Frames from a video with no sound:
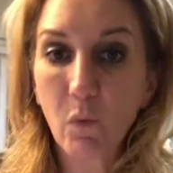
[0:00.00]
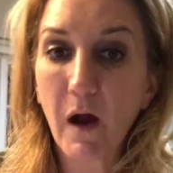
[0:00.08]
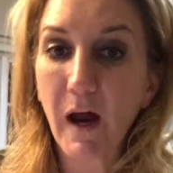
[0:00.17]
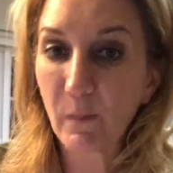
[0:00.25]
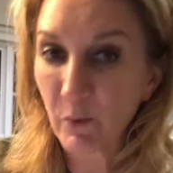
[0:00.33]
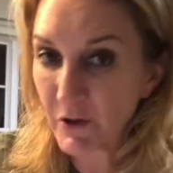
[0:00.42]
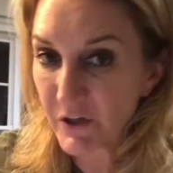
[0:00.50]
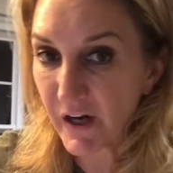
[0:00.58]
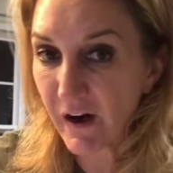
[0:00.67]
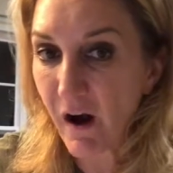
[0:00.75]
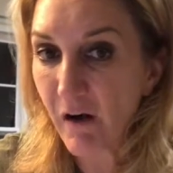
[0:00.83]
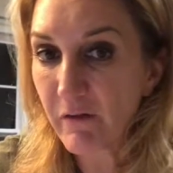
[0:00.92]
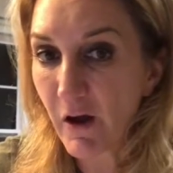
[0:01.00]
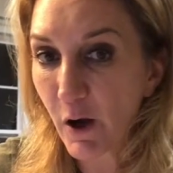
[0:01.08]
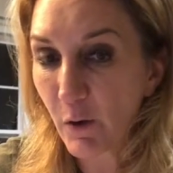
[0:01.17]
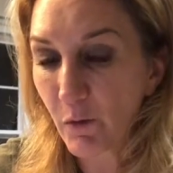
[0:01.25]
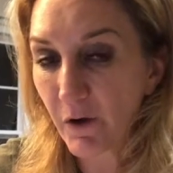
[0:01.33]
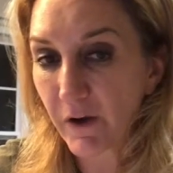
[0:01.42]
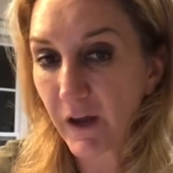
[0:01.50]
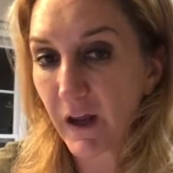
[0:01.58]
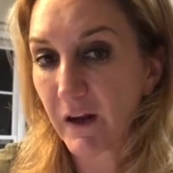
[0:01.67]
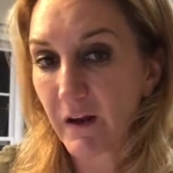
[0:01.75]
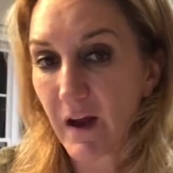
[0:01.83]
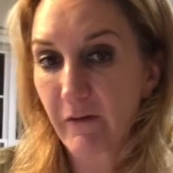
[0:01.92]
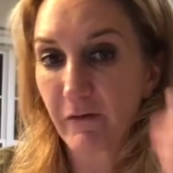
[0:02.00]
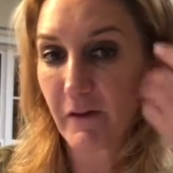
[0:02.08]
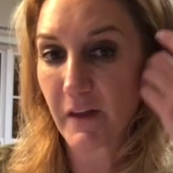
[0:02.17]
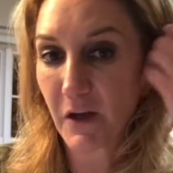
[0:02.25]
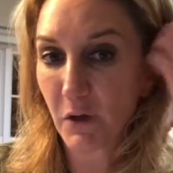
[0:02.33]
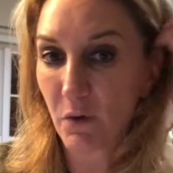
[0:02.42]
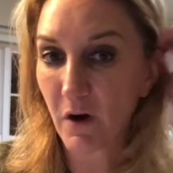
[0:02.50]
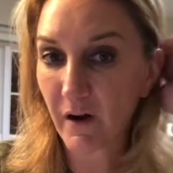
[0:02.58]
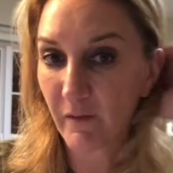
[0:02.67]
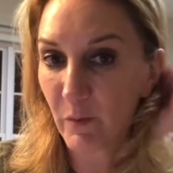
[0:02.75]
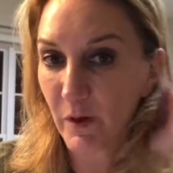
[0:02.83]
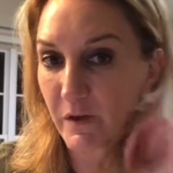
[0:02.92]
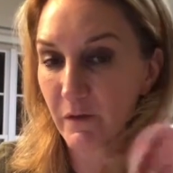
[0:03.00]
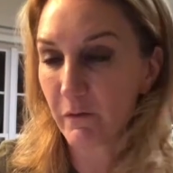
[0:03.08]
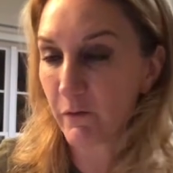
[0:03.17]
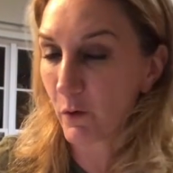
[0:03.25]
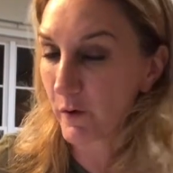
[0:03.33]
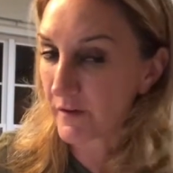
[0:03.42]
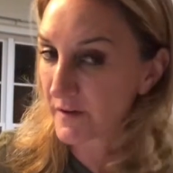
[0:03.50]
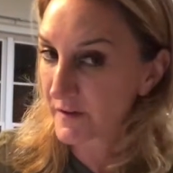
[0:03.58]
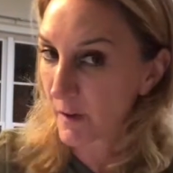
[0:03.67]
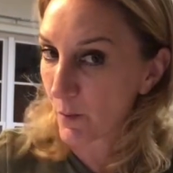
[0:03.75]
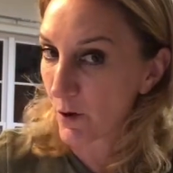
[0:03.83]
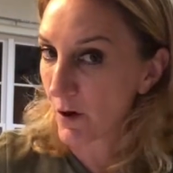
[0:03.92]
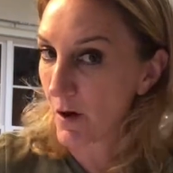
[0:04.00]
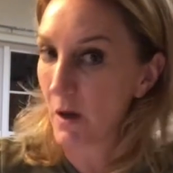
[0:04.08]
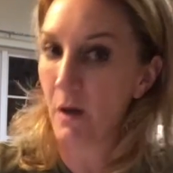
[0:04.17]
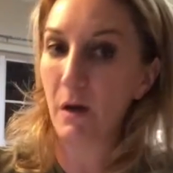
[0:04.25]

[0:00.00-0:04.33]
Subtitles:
I appreciate all of the hard work and effort that you all have put forth this summer,